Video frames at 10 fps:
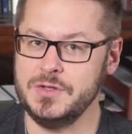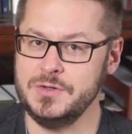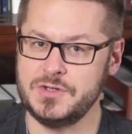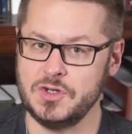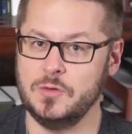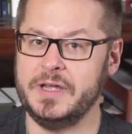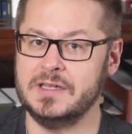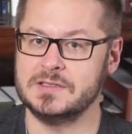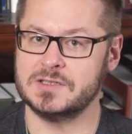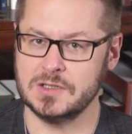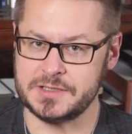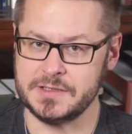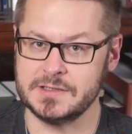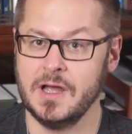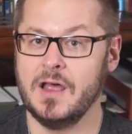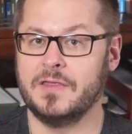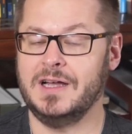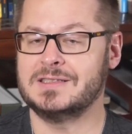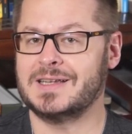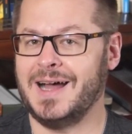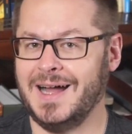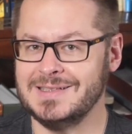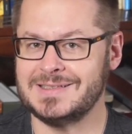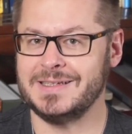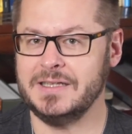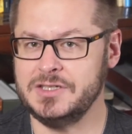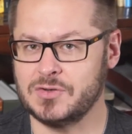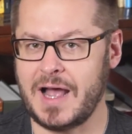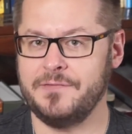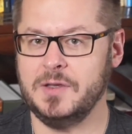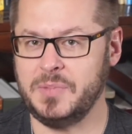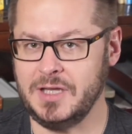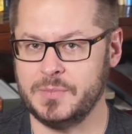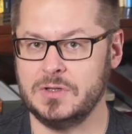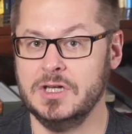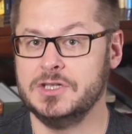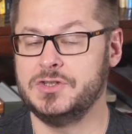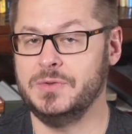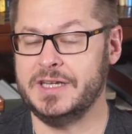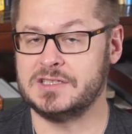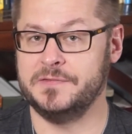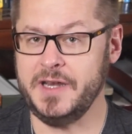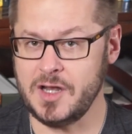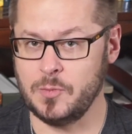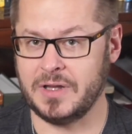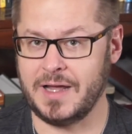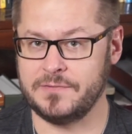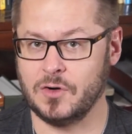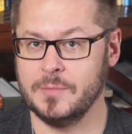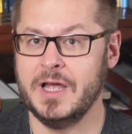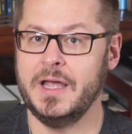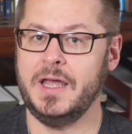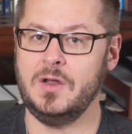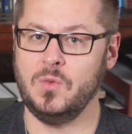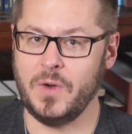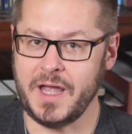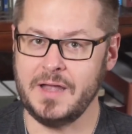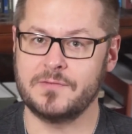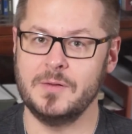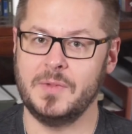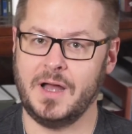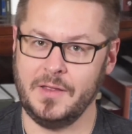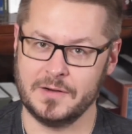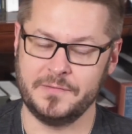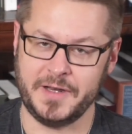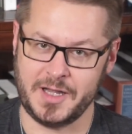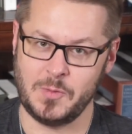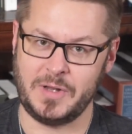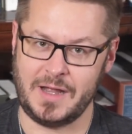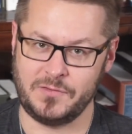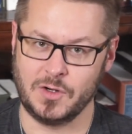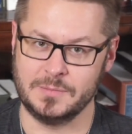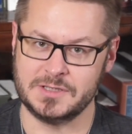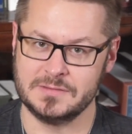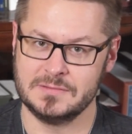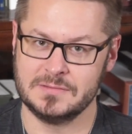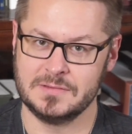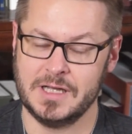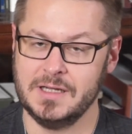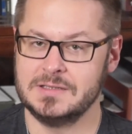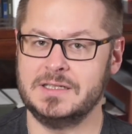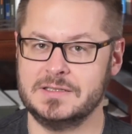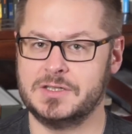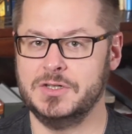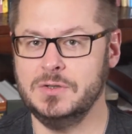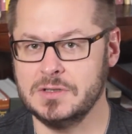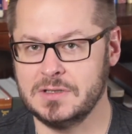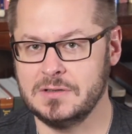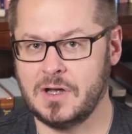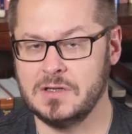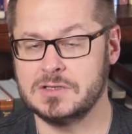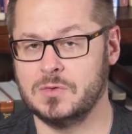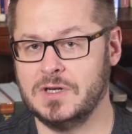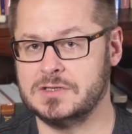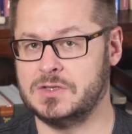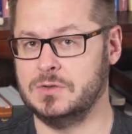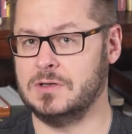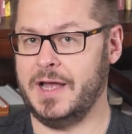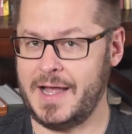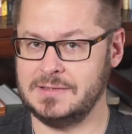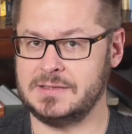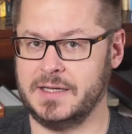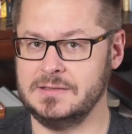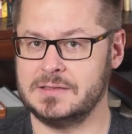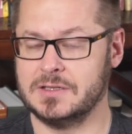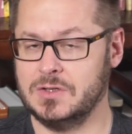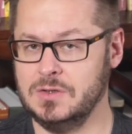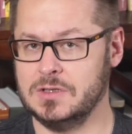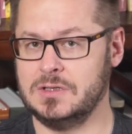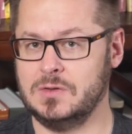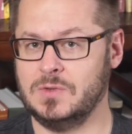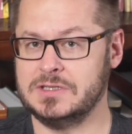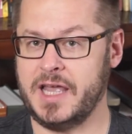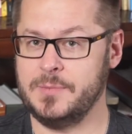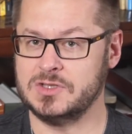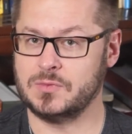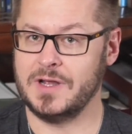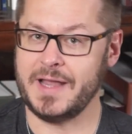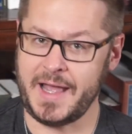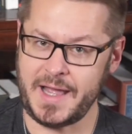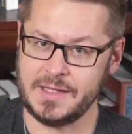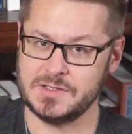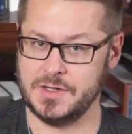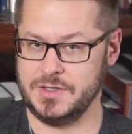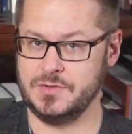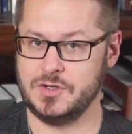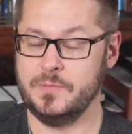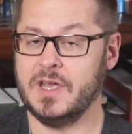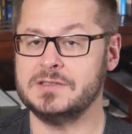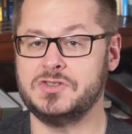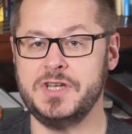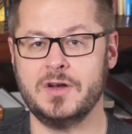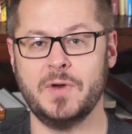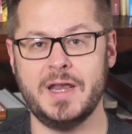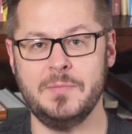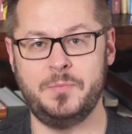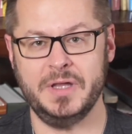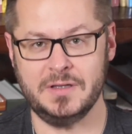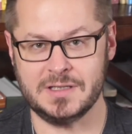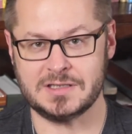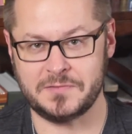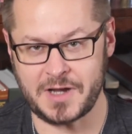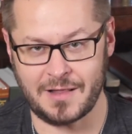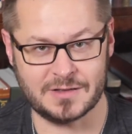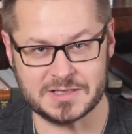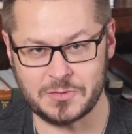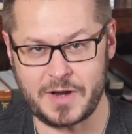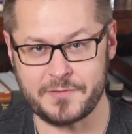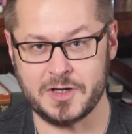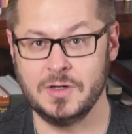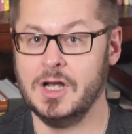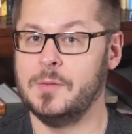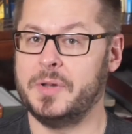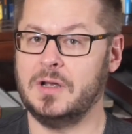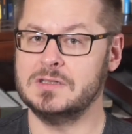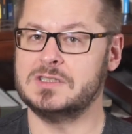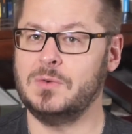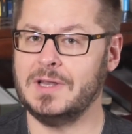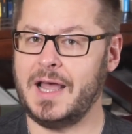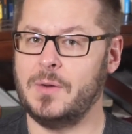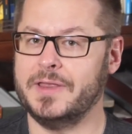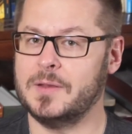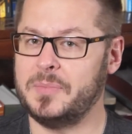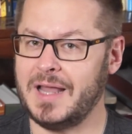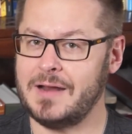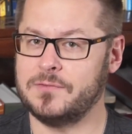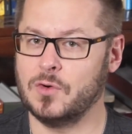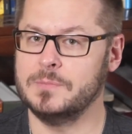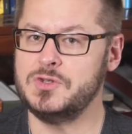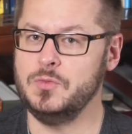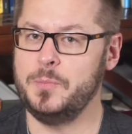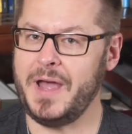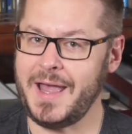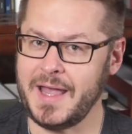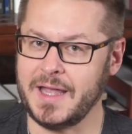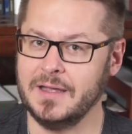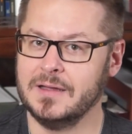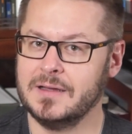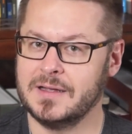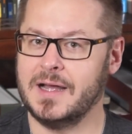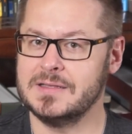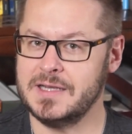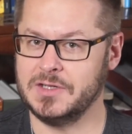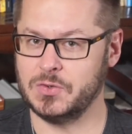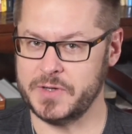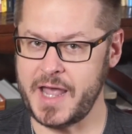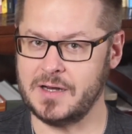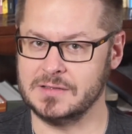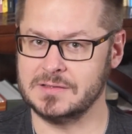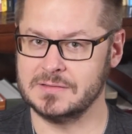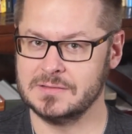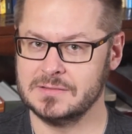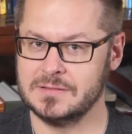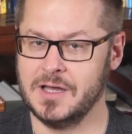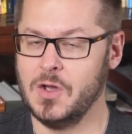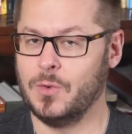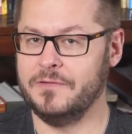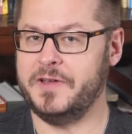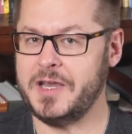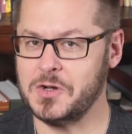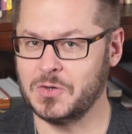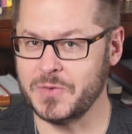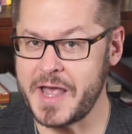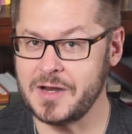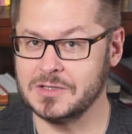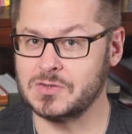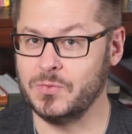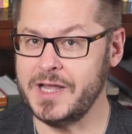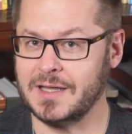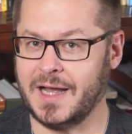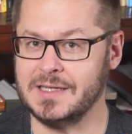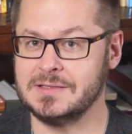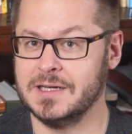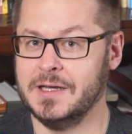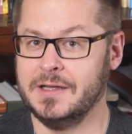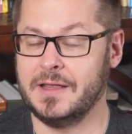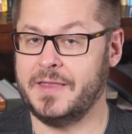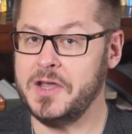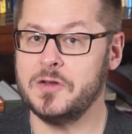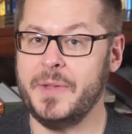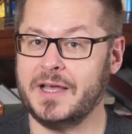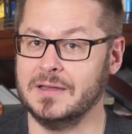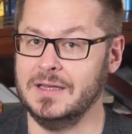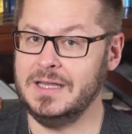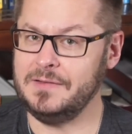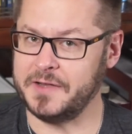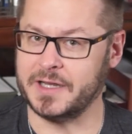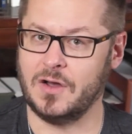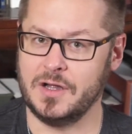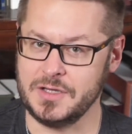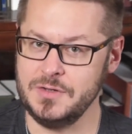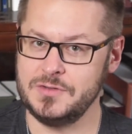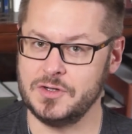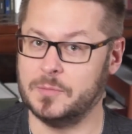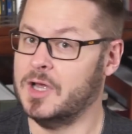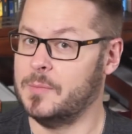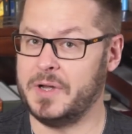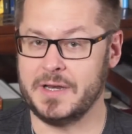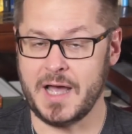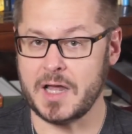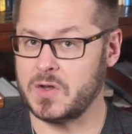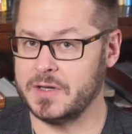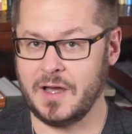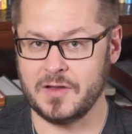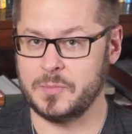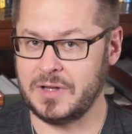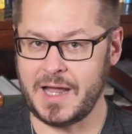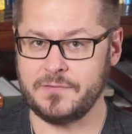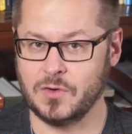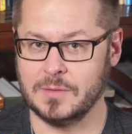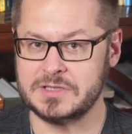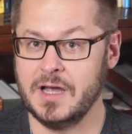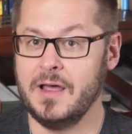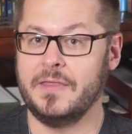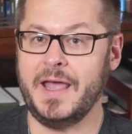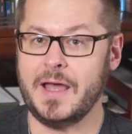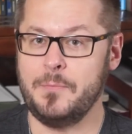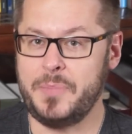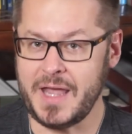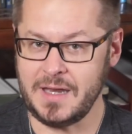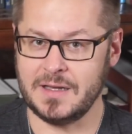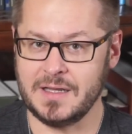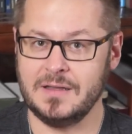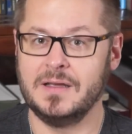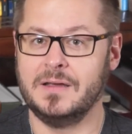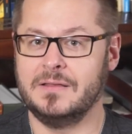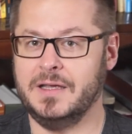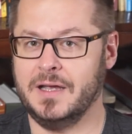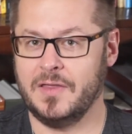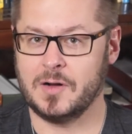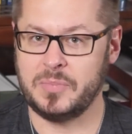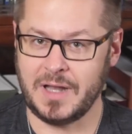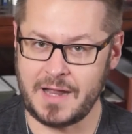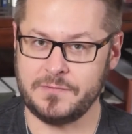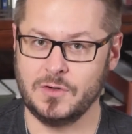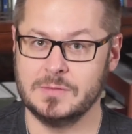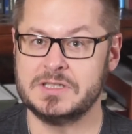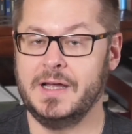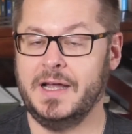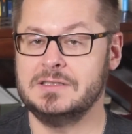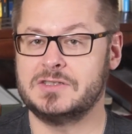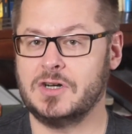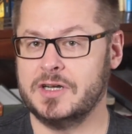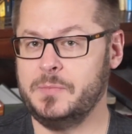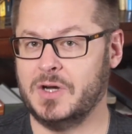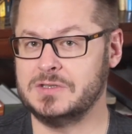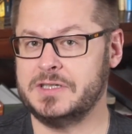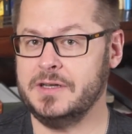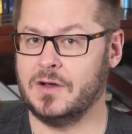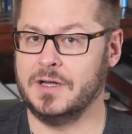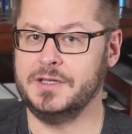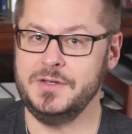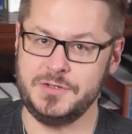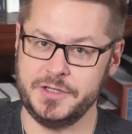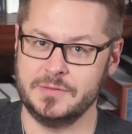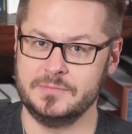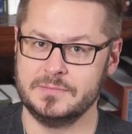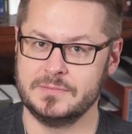YouTube in searches, thus constantly driving people to its video platform and away from other video platforms. Since Google also runs Google AdSense, Google was able to run ads on YouTube, thus generating billions of dollars in revenue, but also allowing the platform to pay content creators. When video creators realized that they could make a living on YouTube, but not on other platforms, they abandoned the other platforms and started posting on YouTube.